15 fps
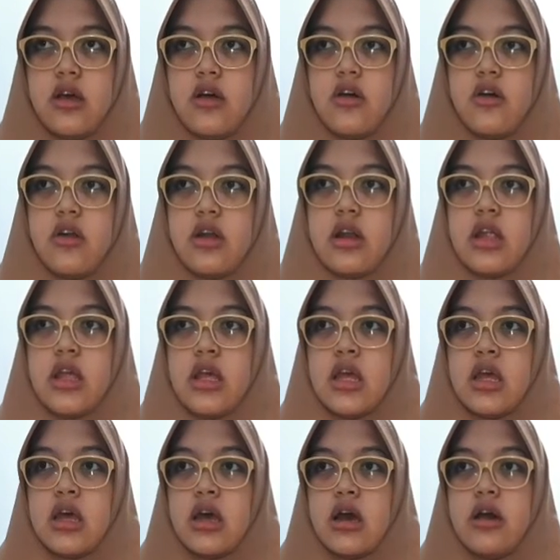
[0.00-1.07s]
or
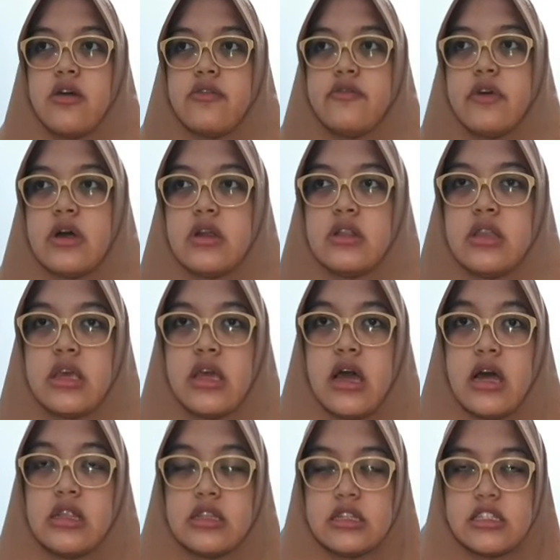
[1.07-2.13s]
how far they
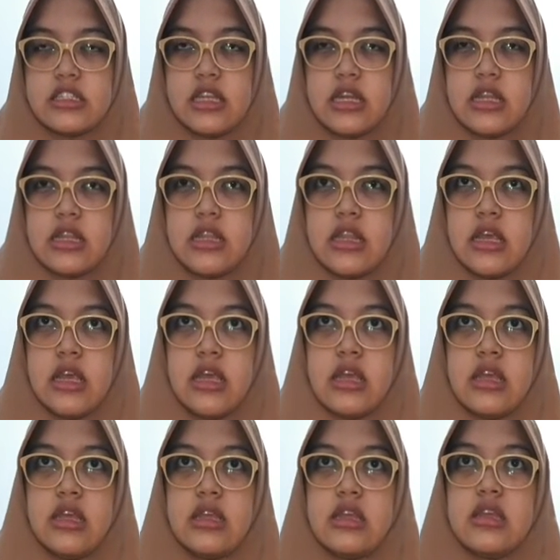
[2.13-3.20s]
understand
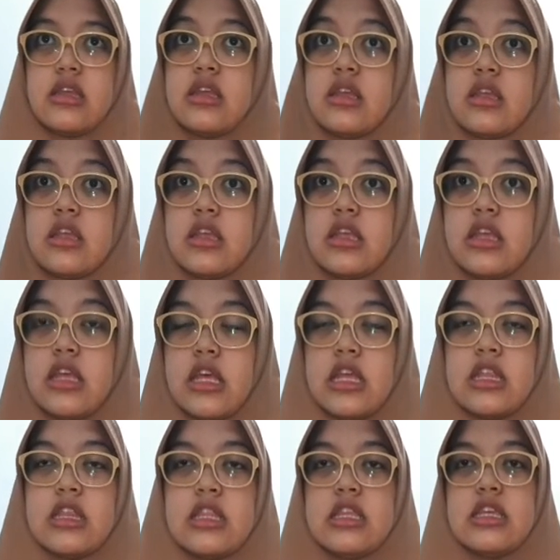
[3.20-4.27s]

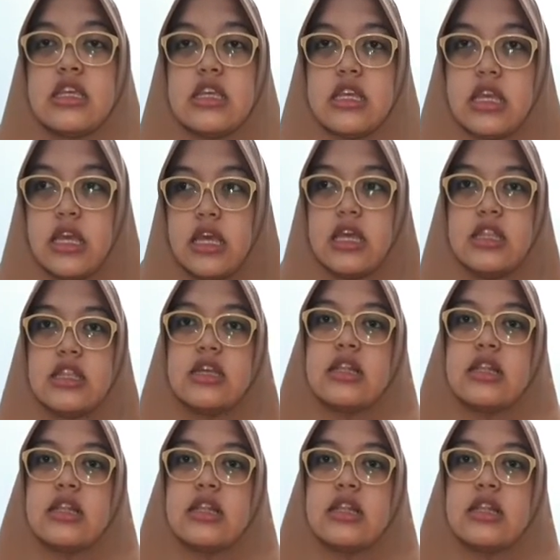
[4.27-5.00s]
in the